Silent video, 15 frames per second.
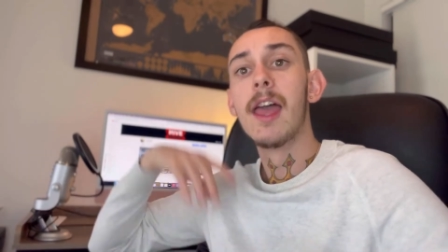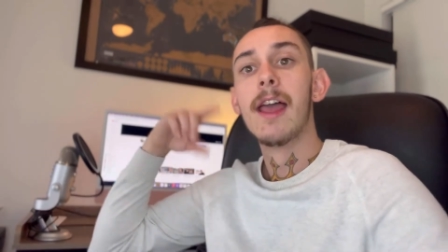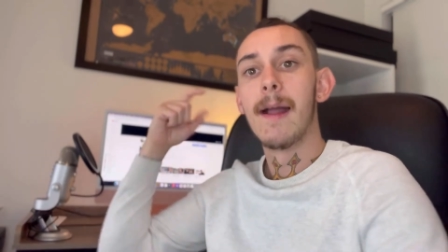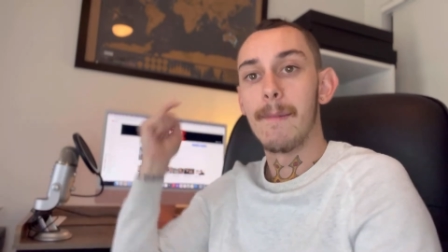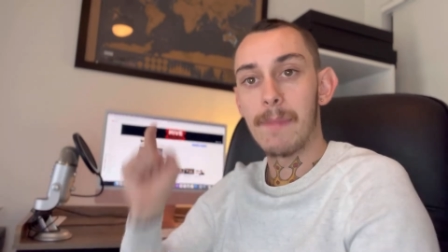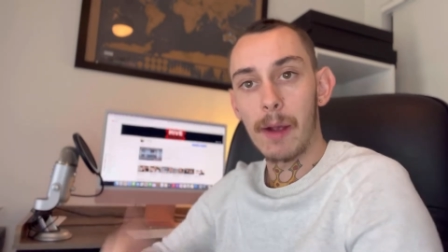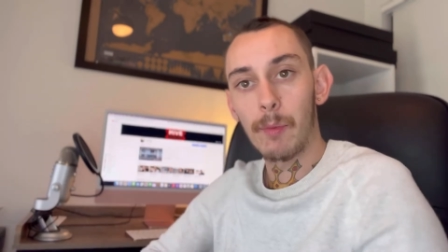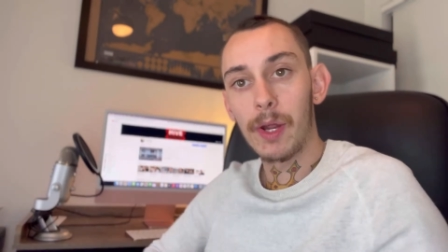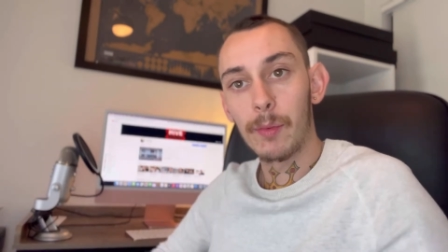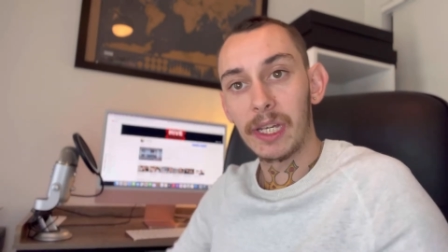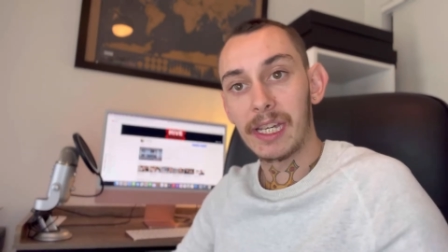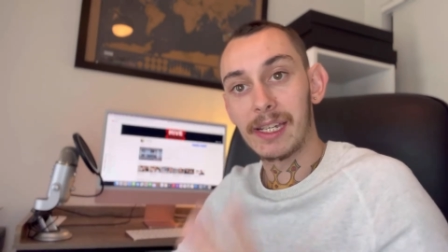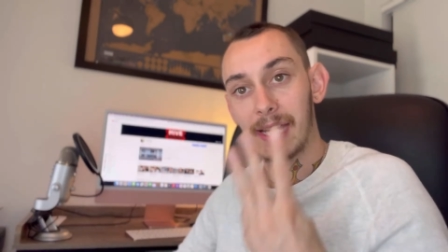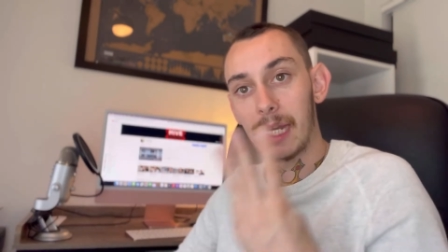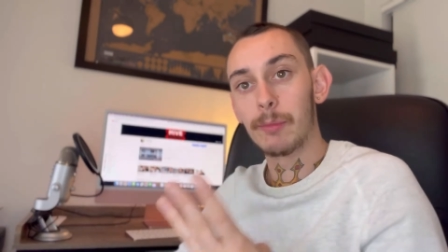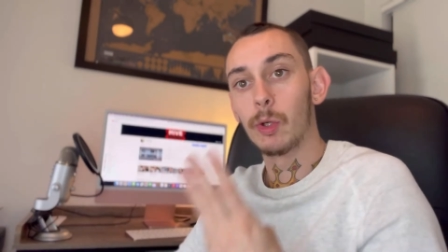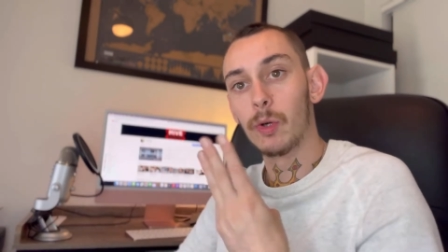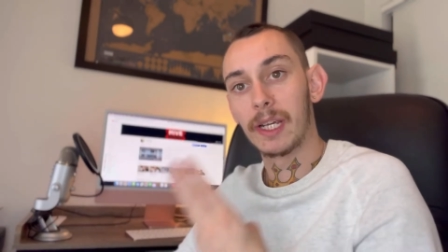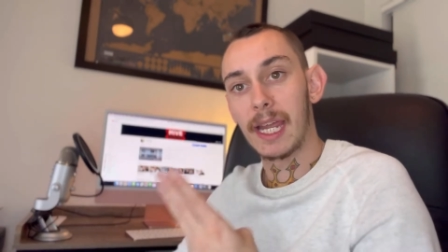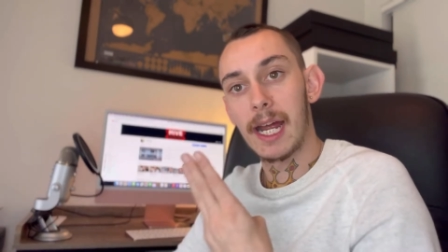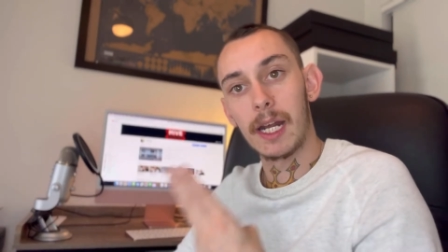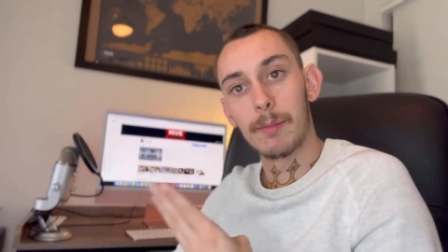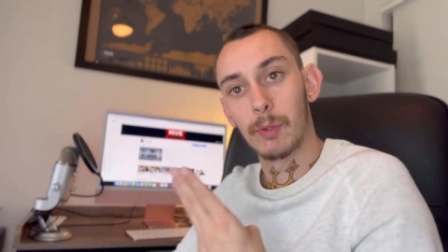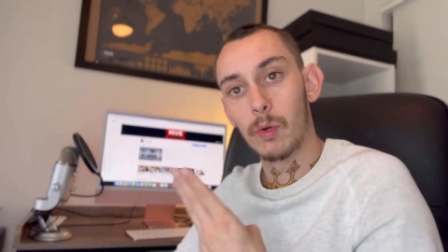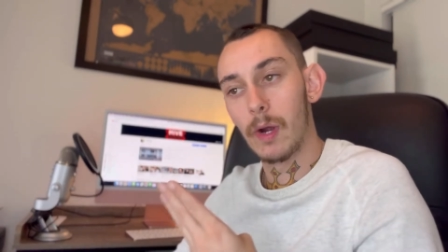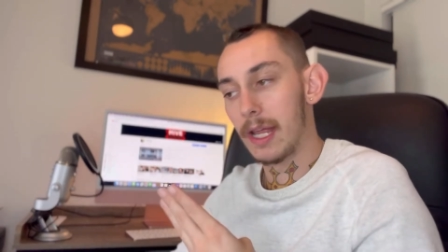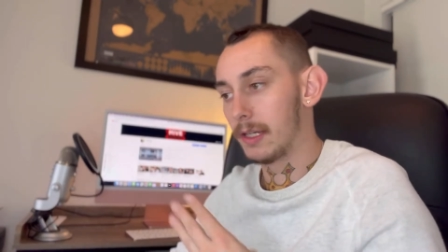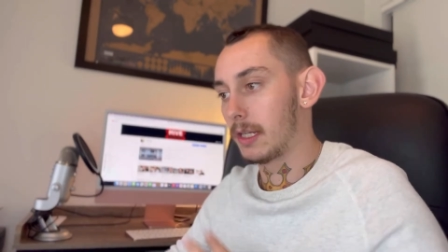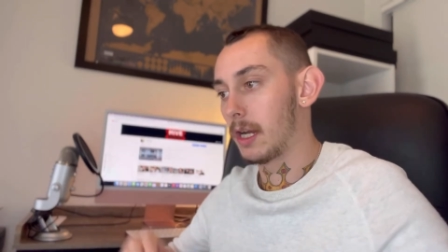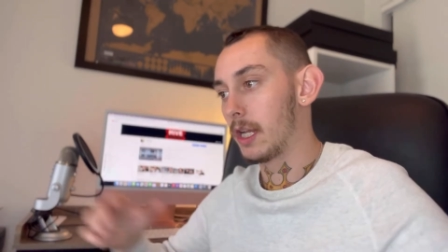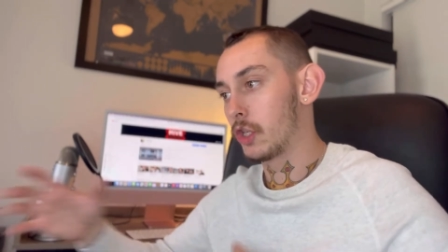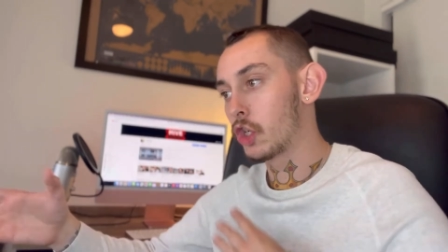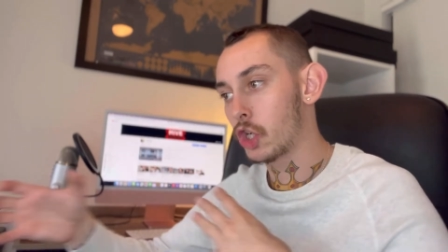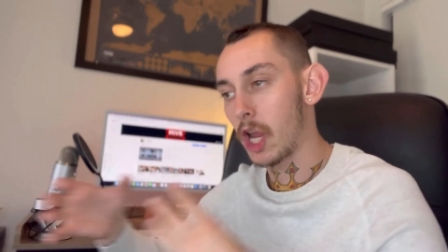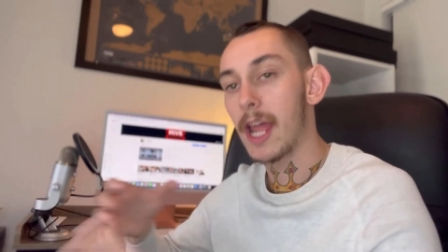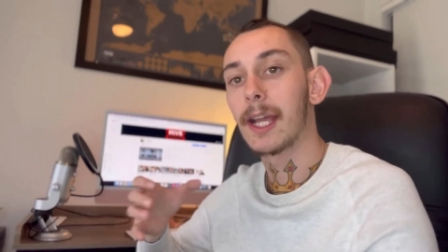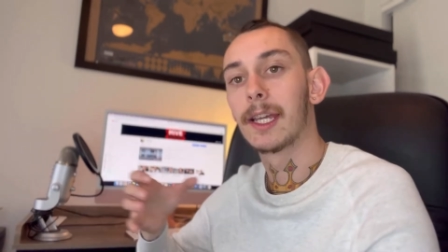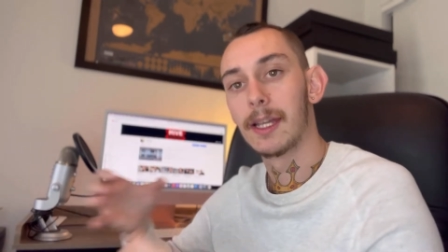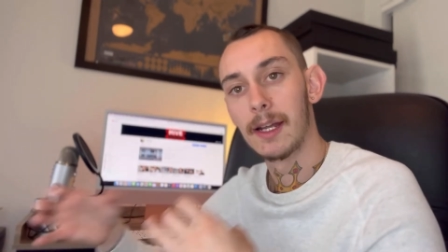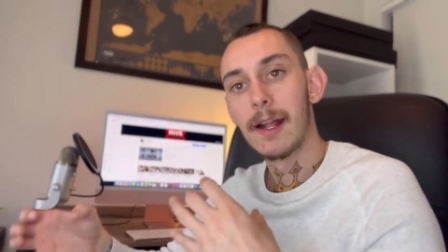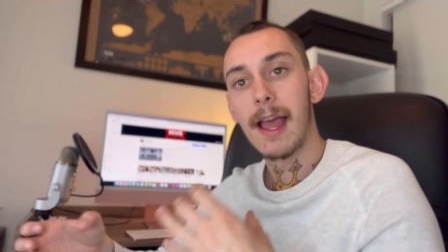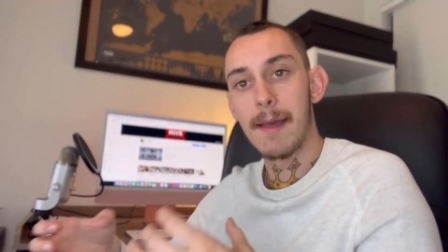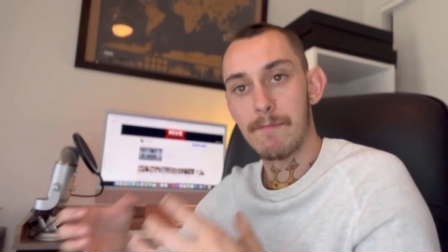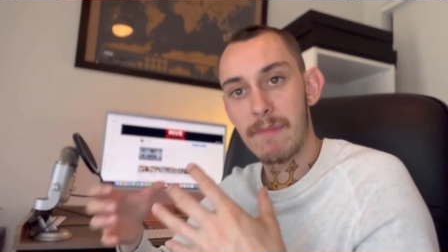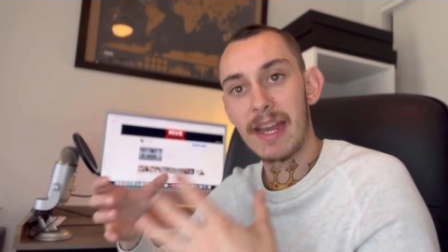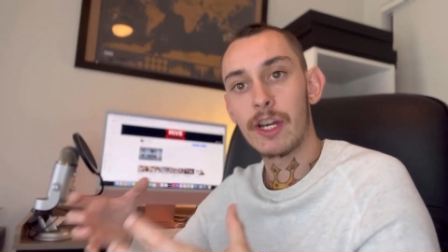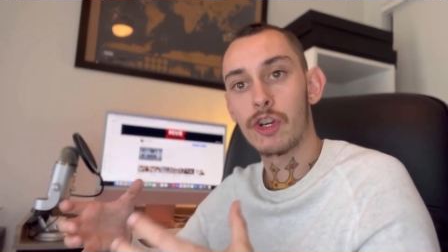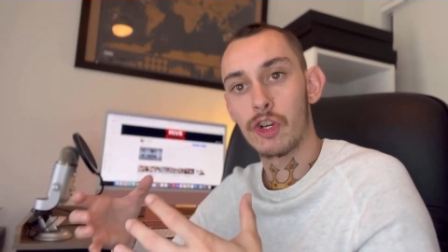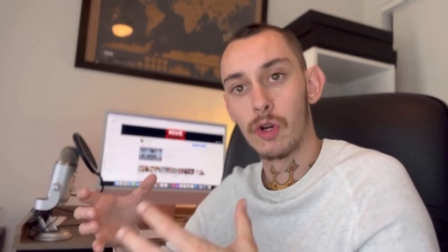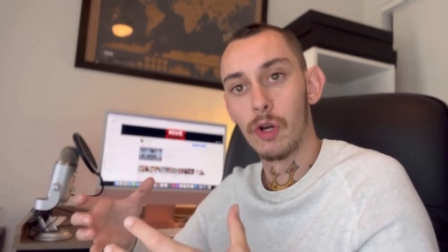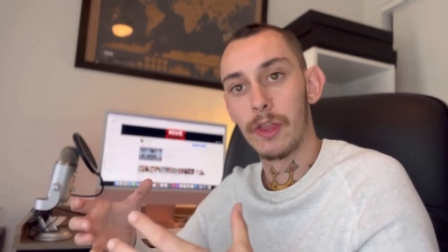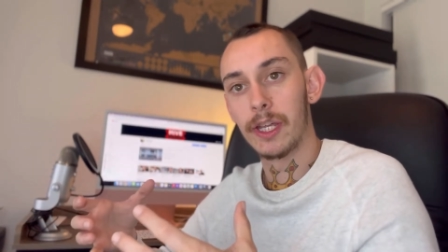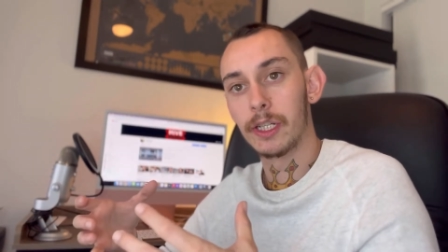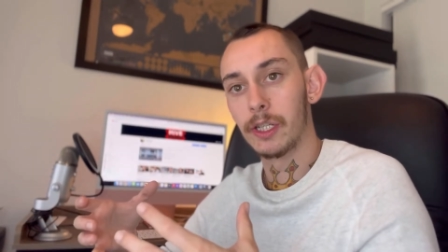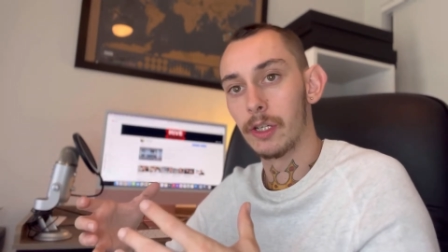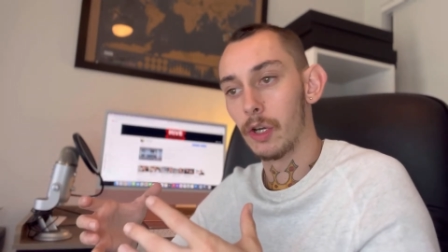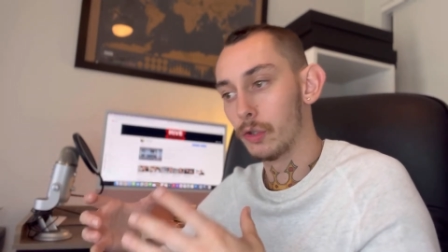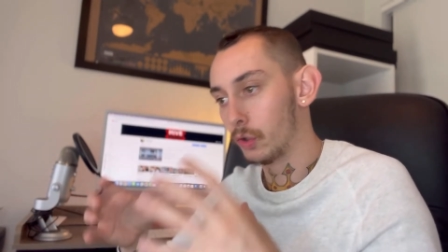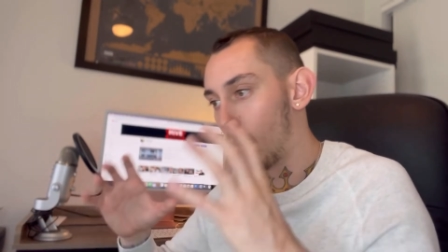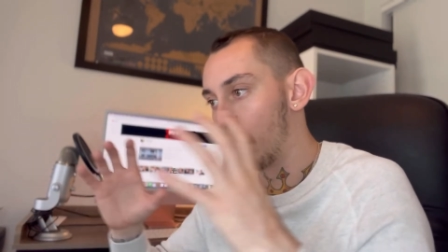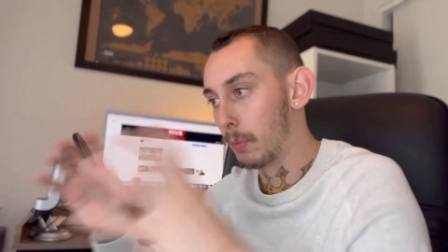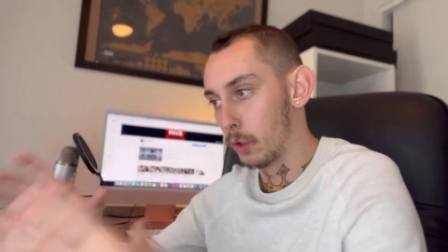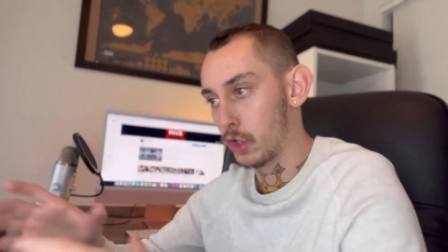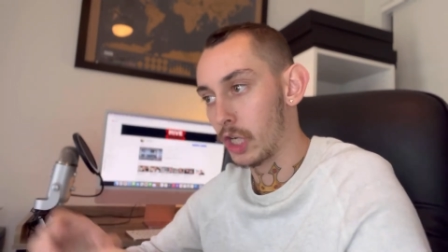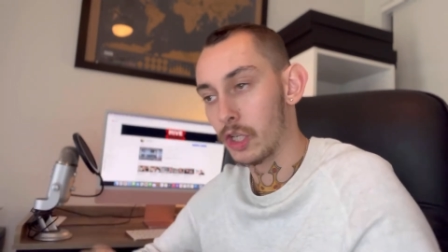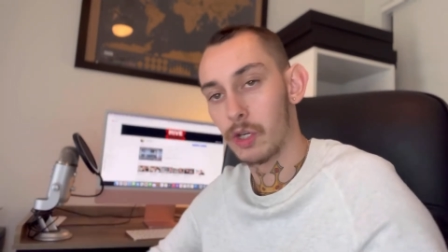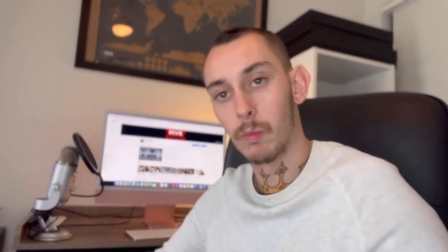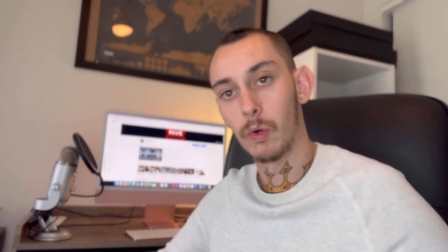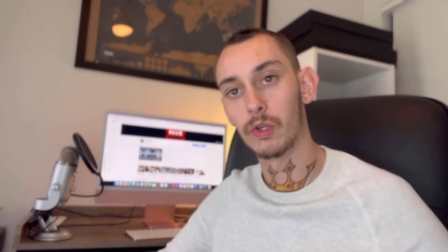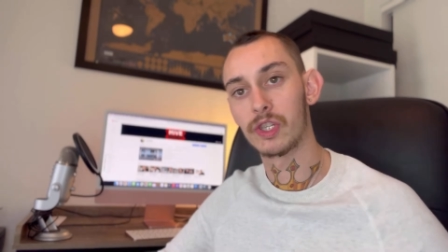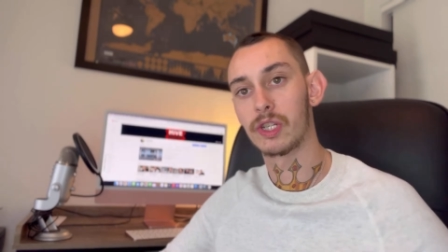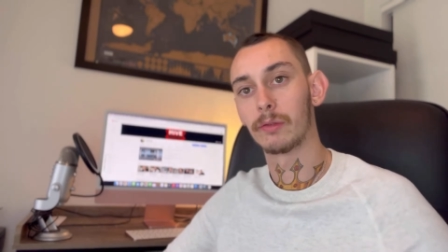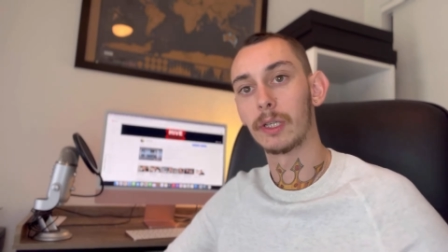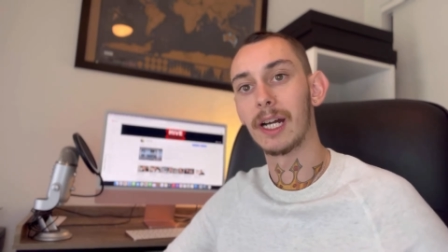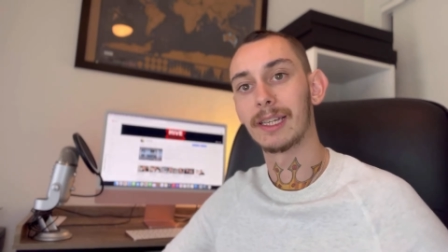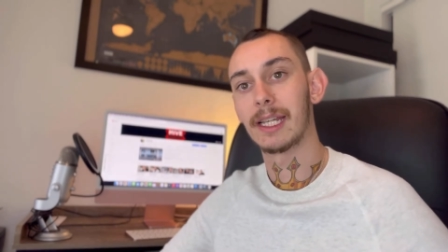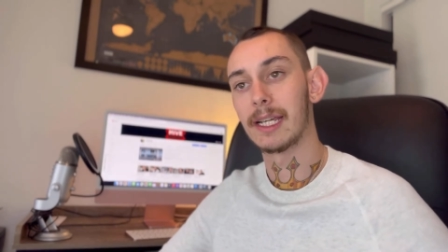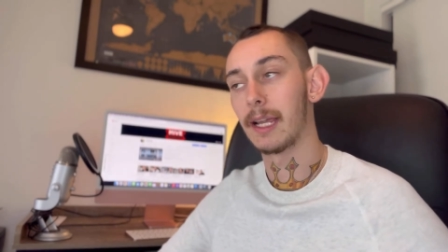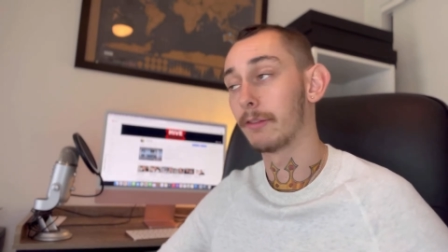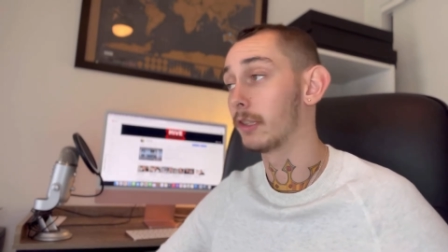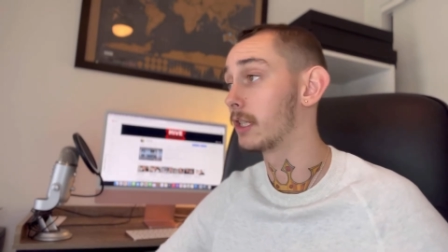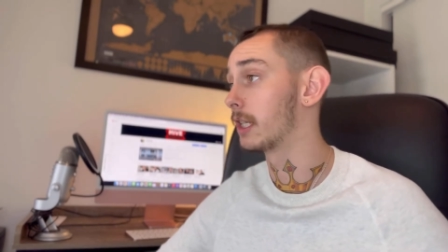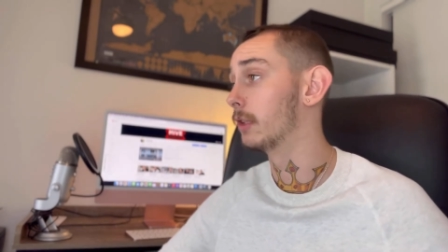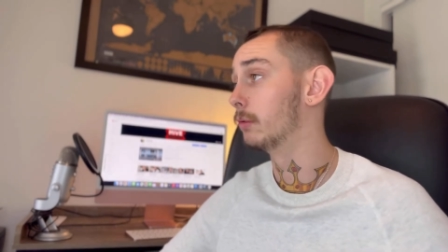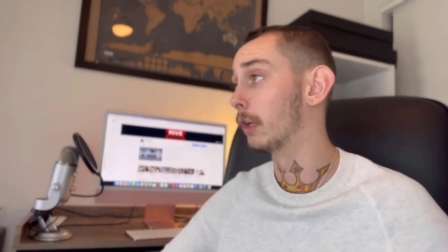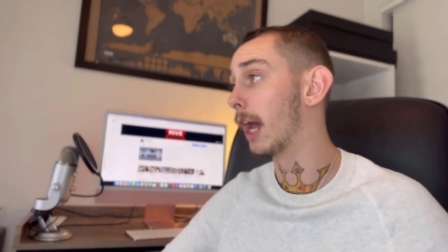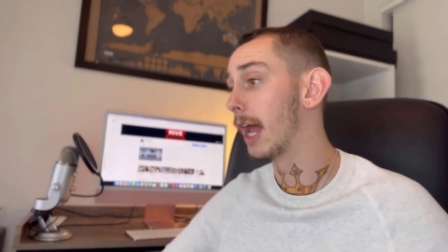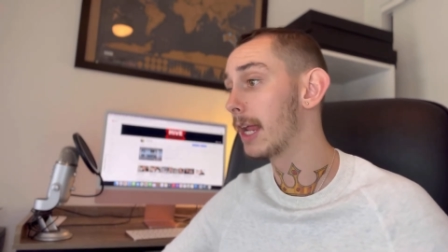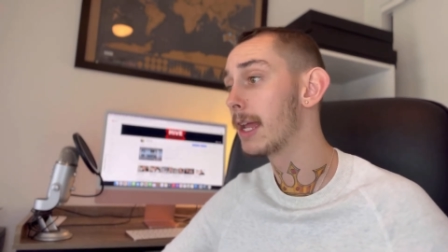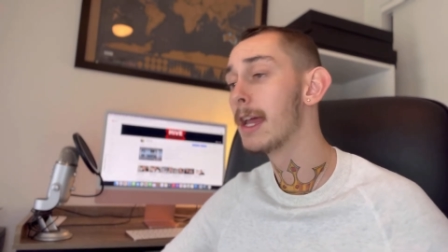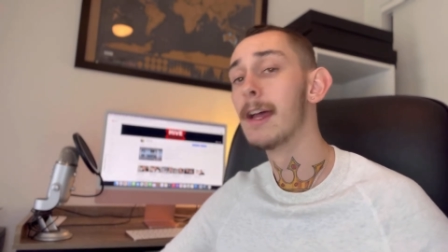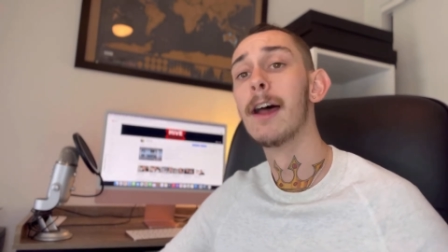And that way we can keep you accountable and check and make sure that, you're pushing towards the right thing every single day.